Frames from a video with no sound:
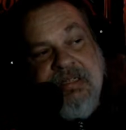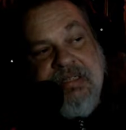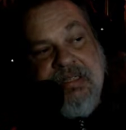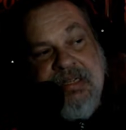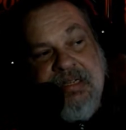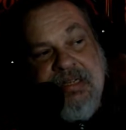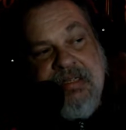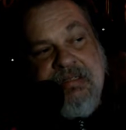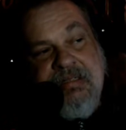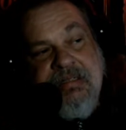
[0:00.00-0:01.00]

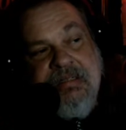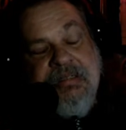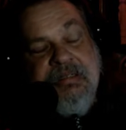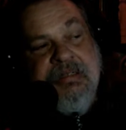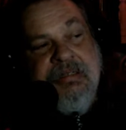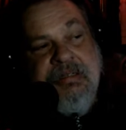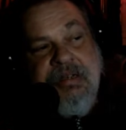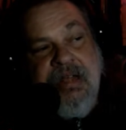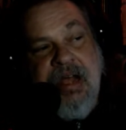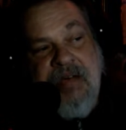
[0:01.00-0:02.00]
things.
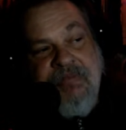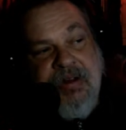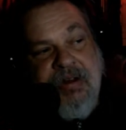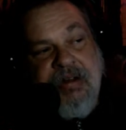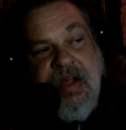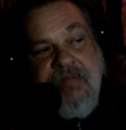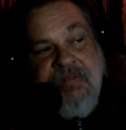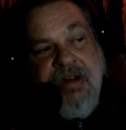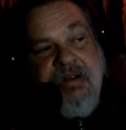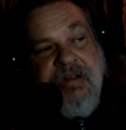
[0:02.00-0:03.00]
I've
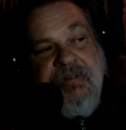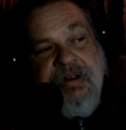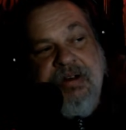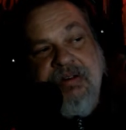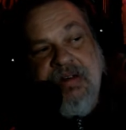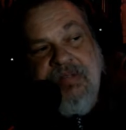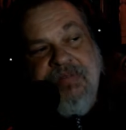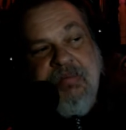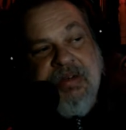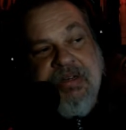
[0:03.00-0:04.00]
turned over a new leaf.
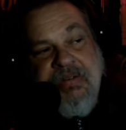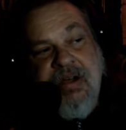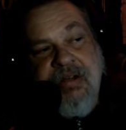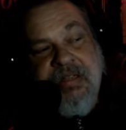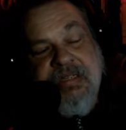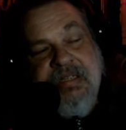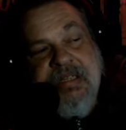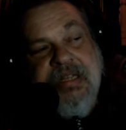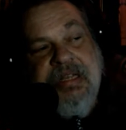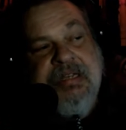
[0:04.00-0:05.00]
I'm going to do all these
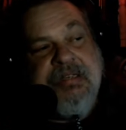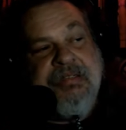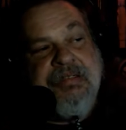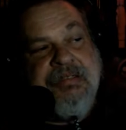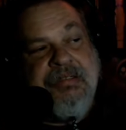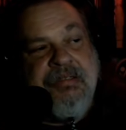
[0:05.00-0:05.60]
things.